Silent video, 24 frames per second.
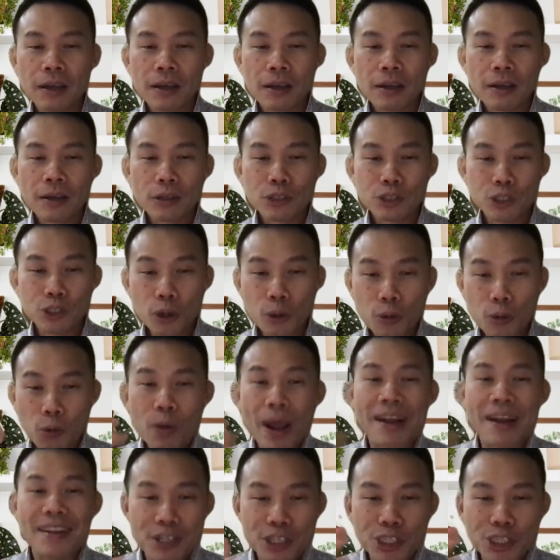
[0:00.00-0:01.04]
So
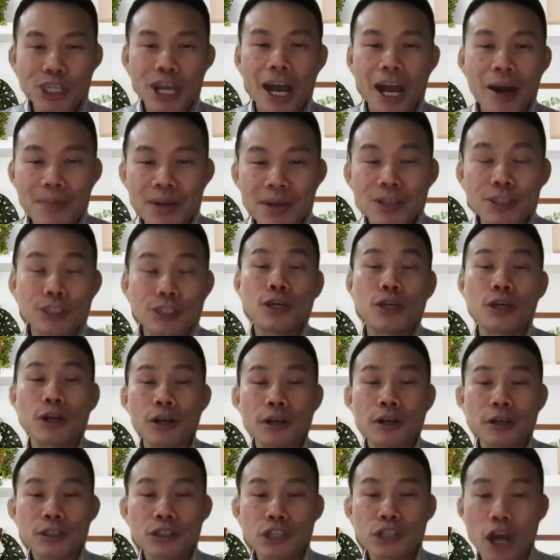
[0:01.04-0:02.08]
when the psalmist here
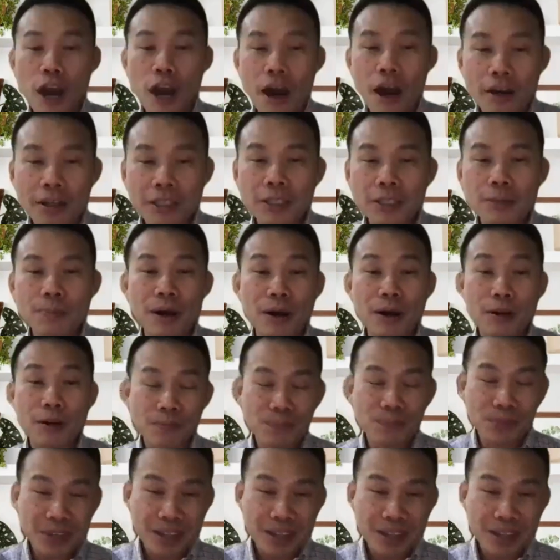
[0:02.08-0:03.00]
talks about